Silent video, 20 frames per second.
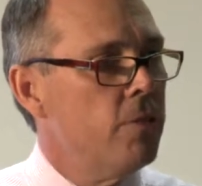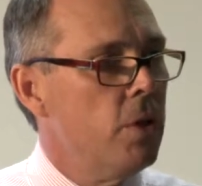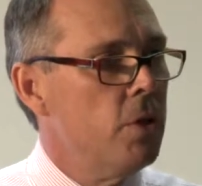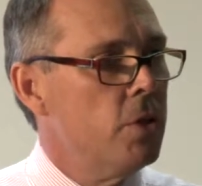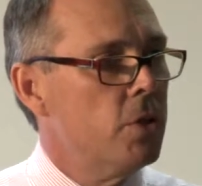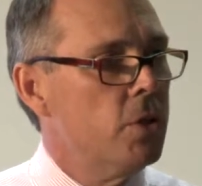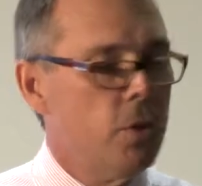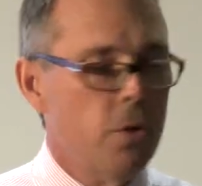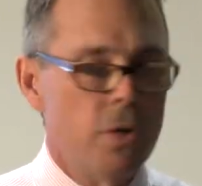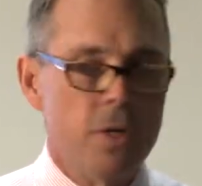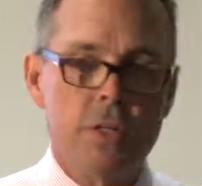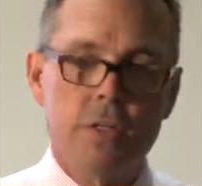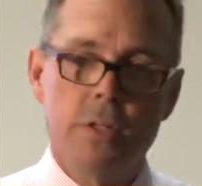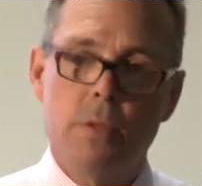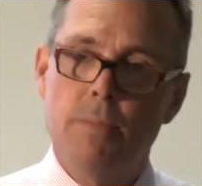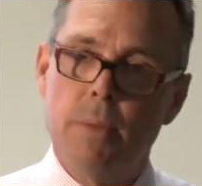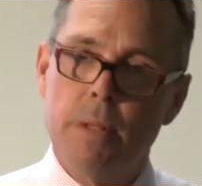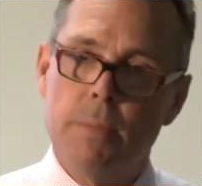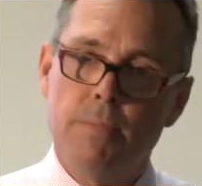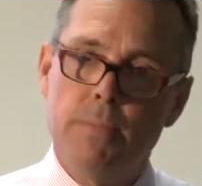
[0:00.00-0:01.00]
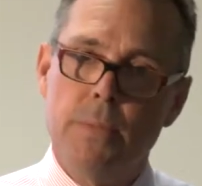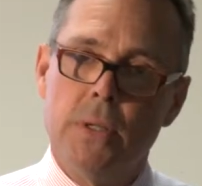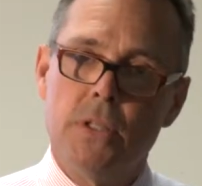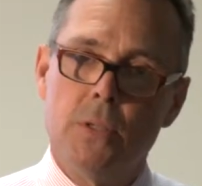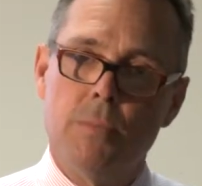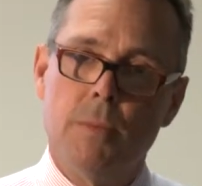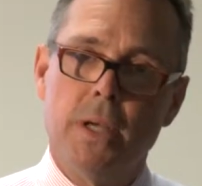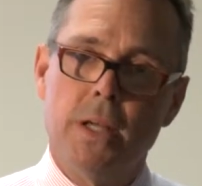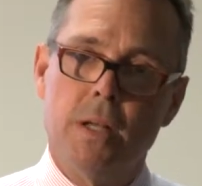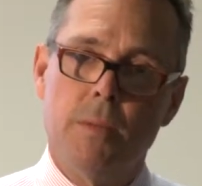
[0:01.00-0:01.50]
no choice but to
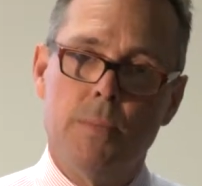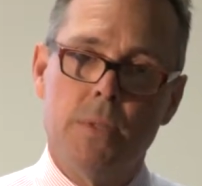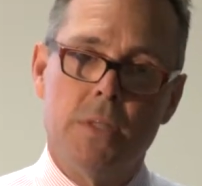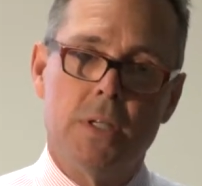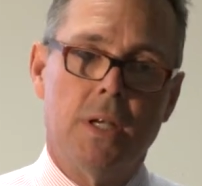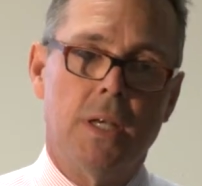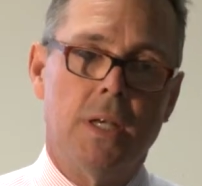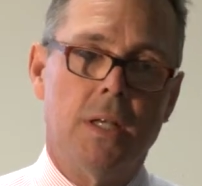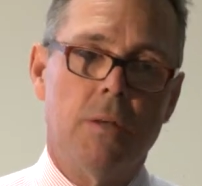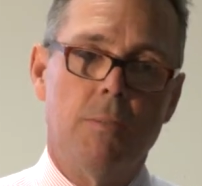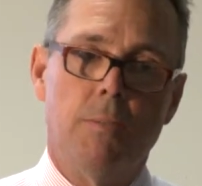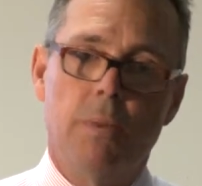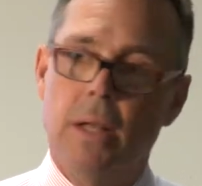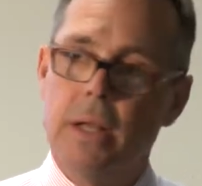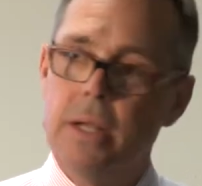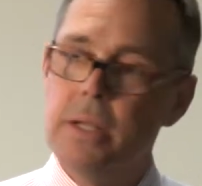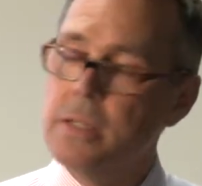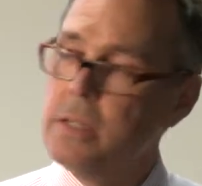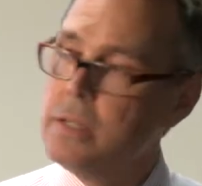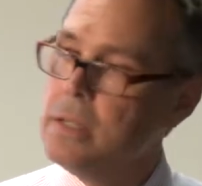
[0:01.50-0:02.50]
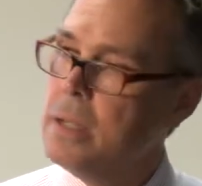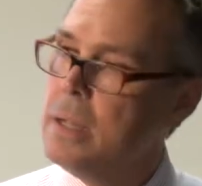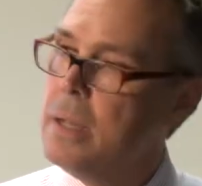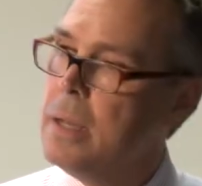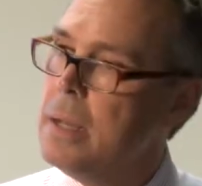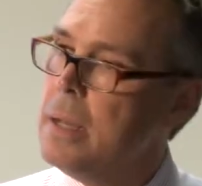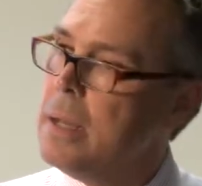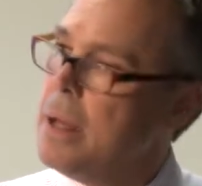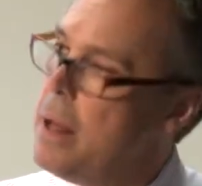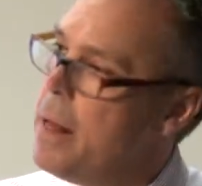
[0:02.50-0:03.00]
be in a particular place,
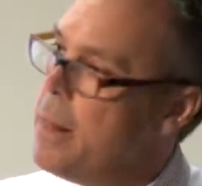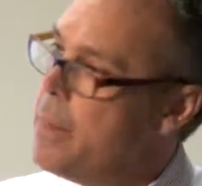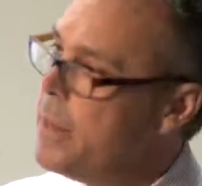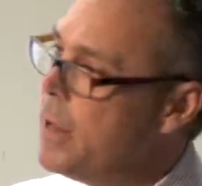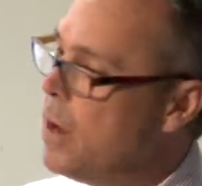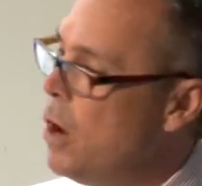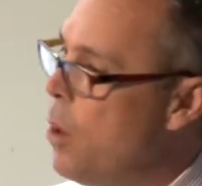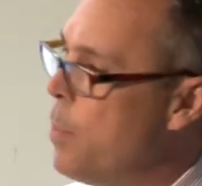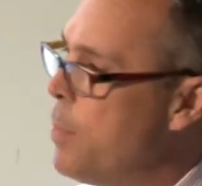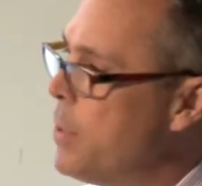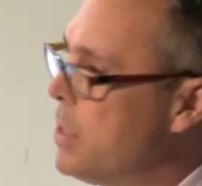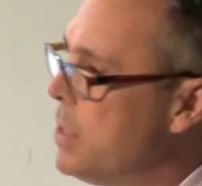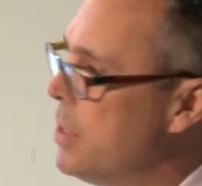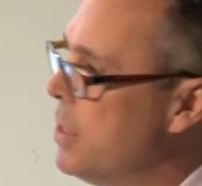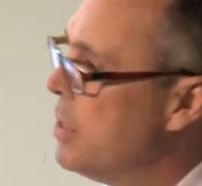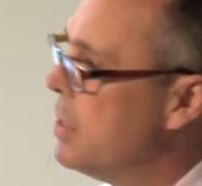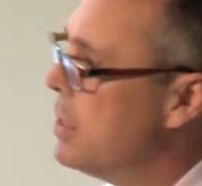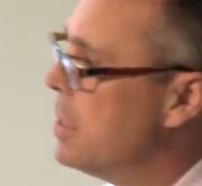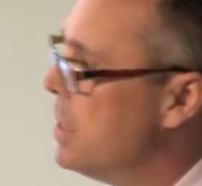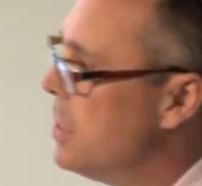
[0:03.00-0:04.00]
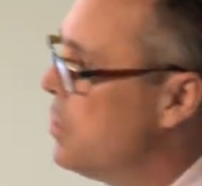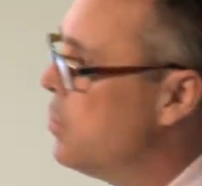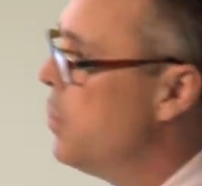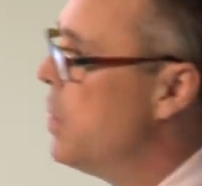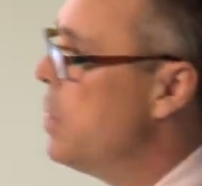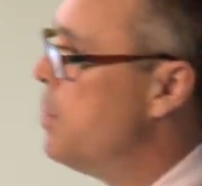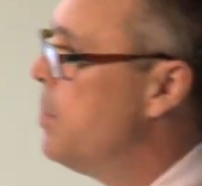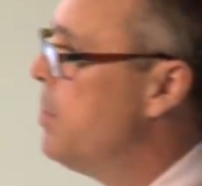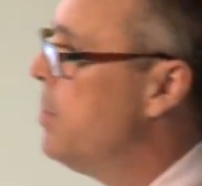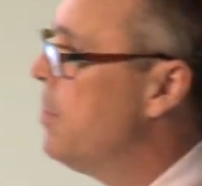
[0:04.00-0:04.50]
the opportunities
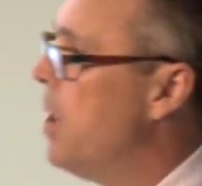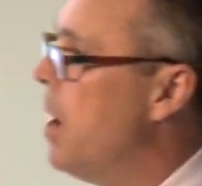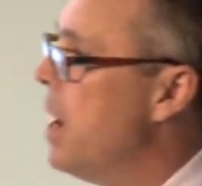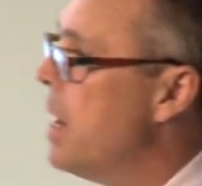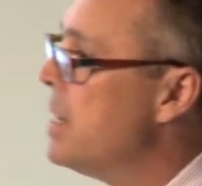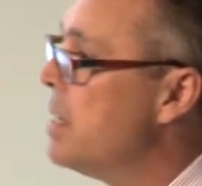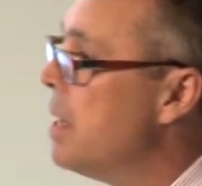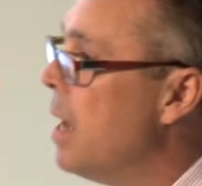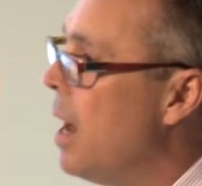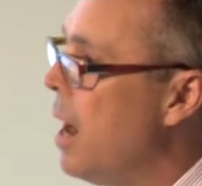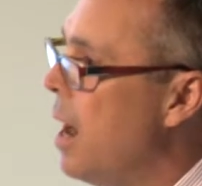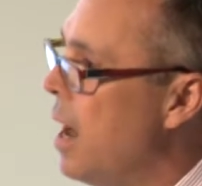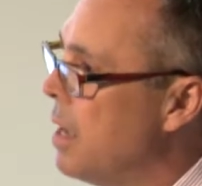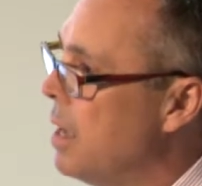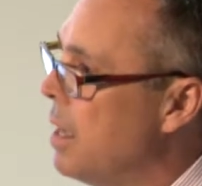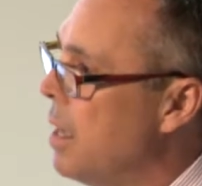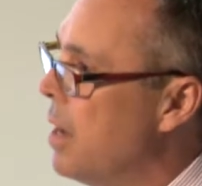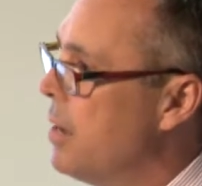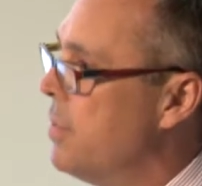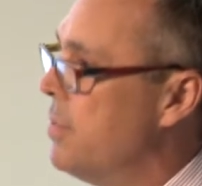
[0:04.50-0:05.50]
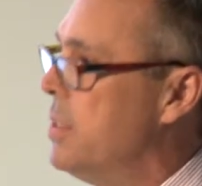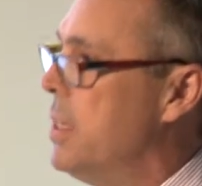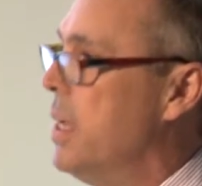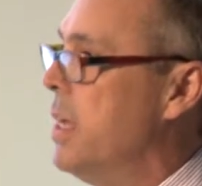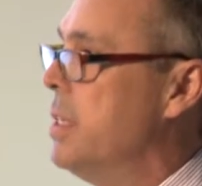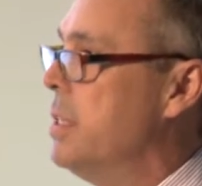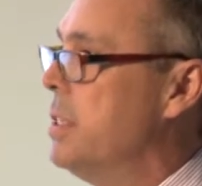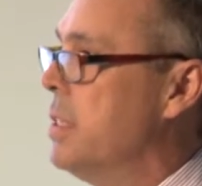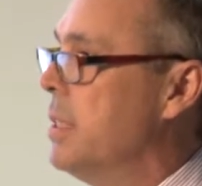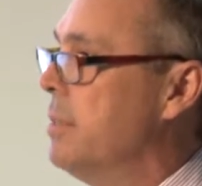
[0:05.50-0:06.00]
we provide are
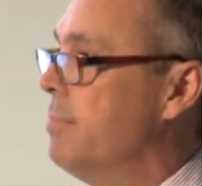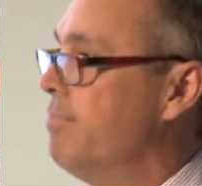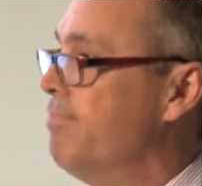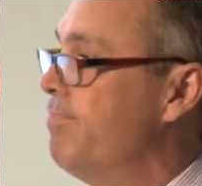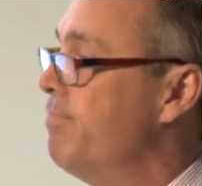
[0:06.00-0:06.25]
life-changing.